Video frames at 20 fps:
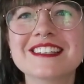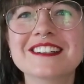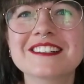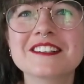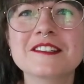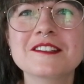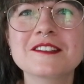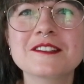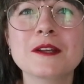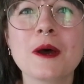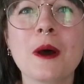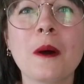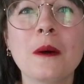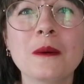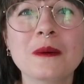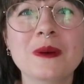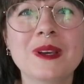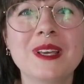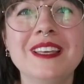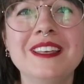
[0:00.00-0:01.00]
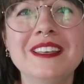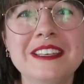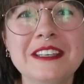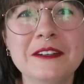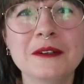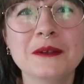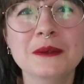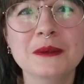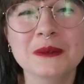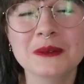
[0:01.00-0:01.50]
They're so
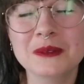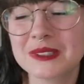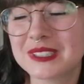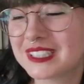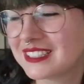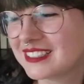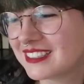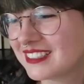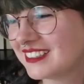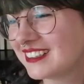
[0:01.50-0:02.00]
cute.